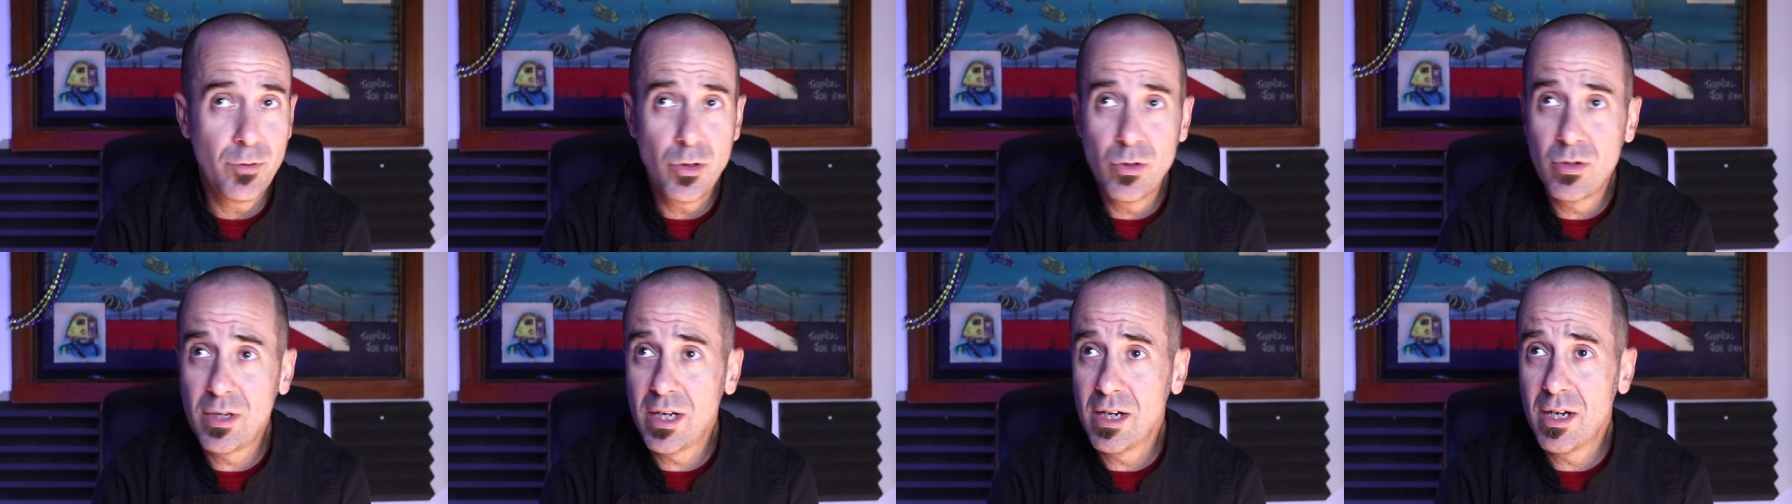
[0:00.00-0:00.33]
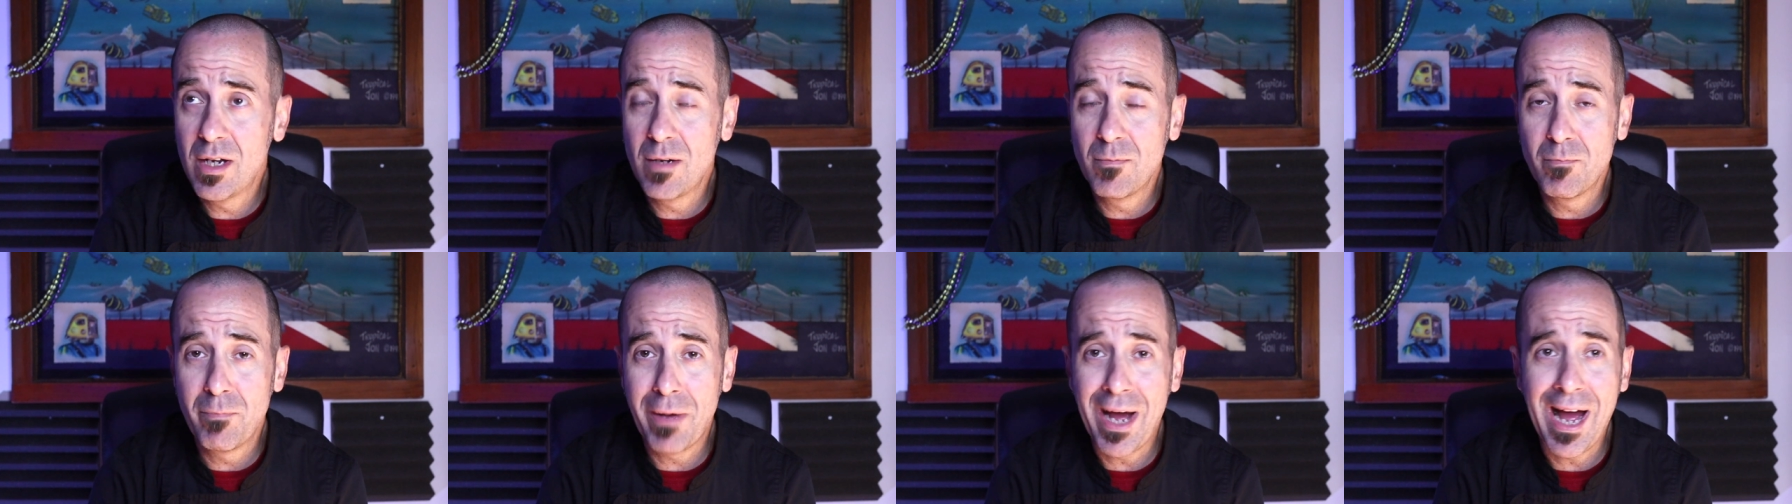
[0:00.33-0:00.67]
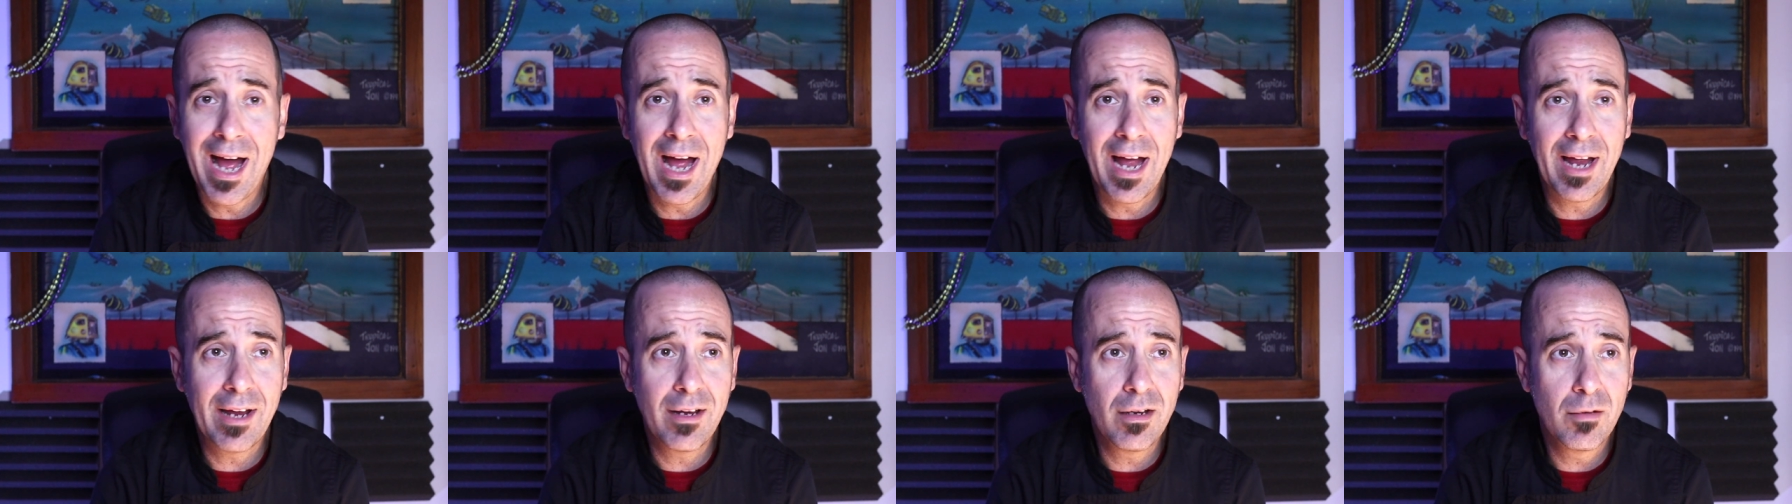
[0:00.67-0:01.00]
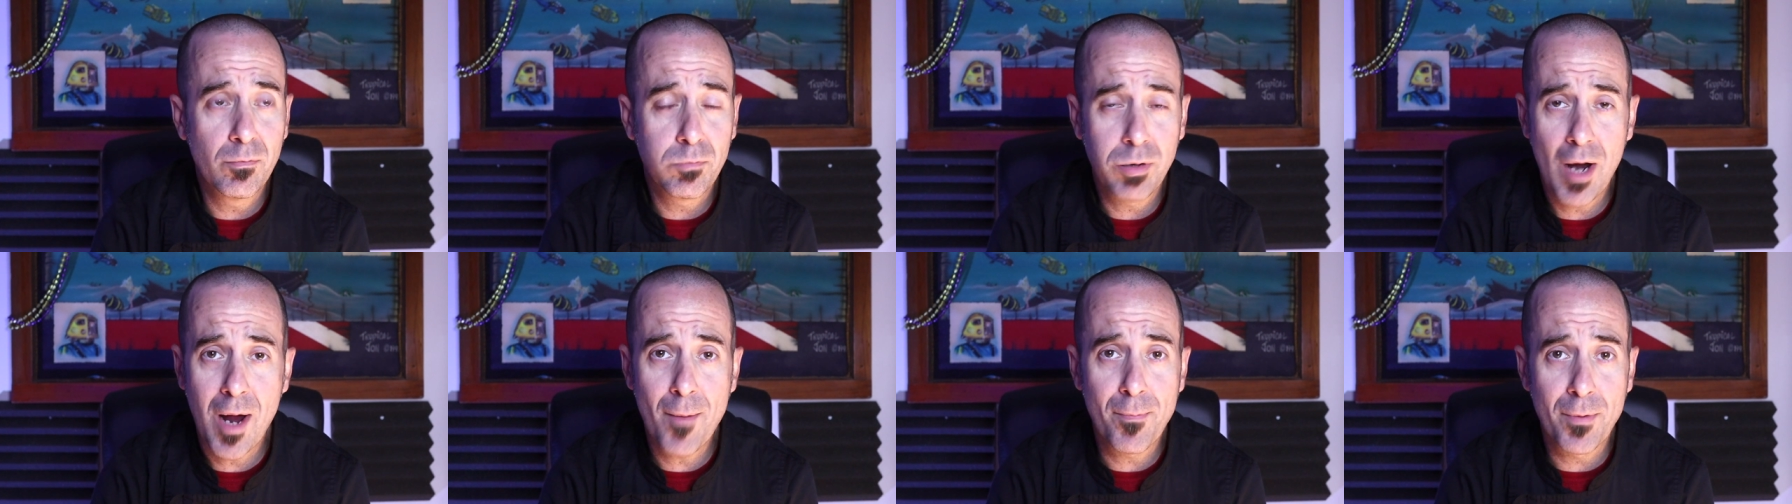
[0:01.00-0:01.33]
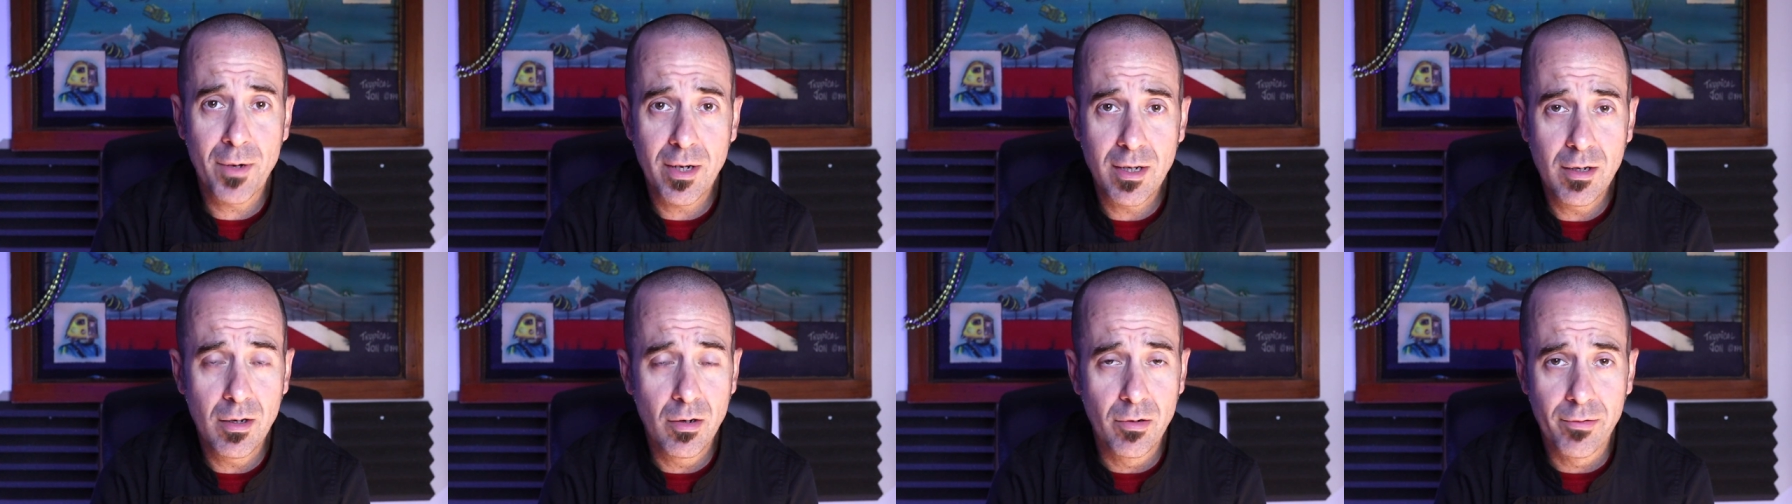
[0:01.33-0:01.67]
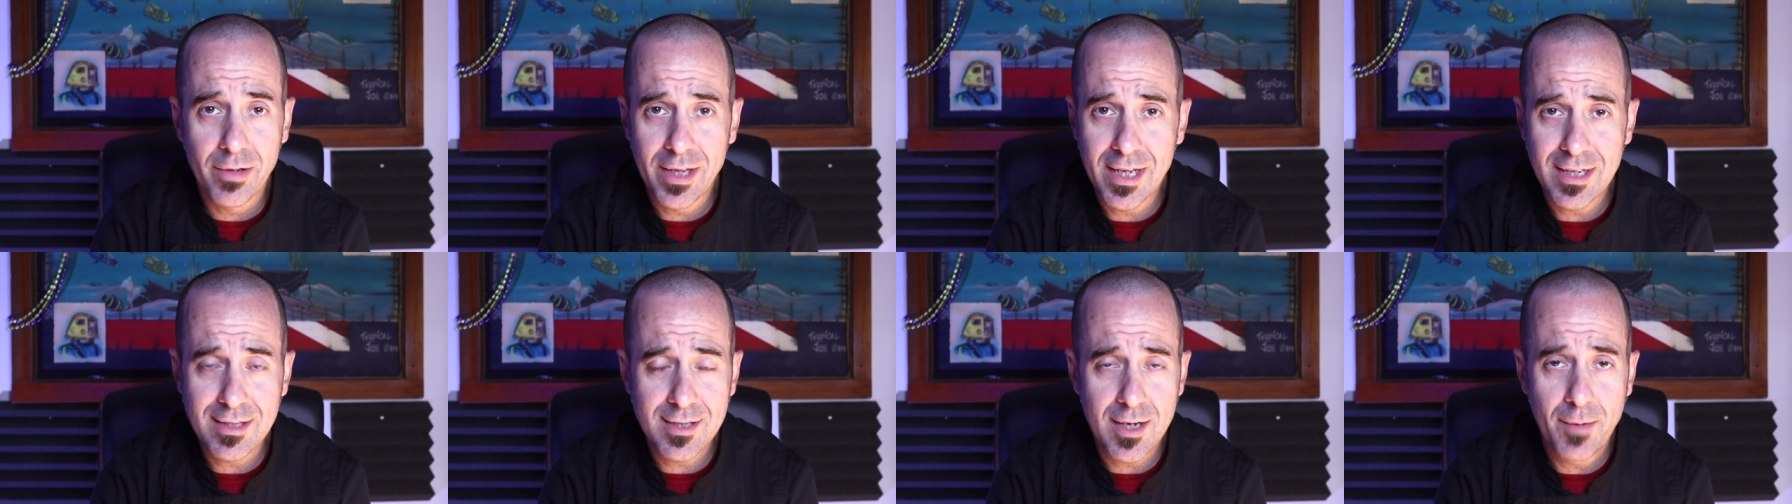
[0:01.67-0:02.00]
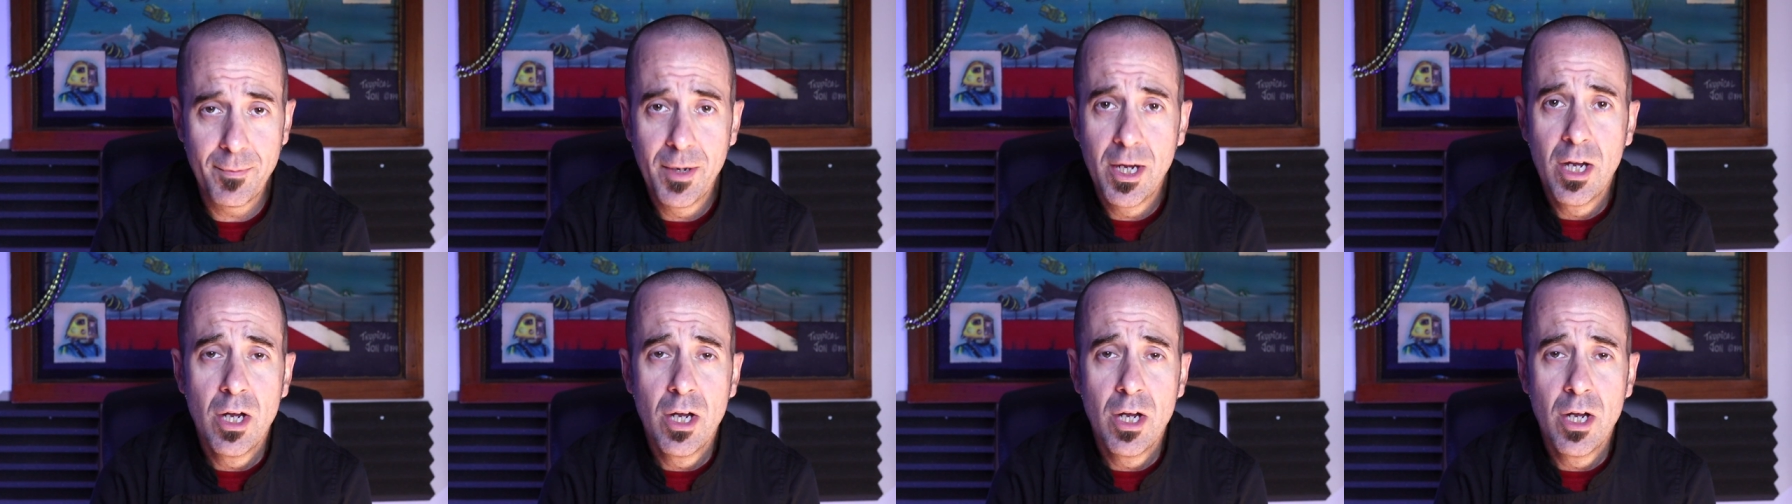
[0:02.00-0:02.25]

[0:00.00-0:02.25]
You can buy property over that time.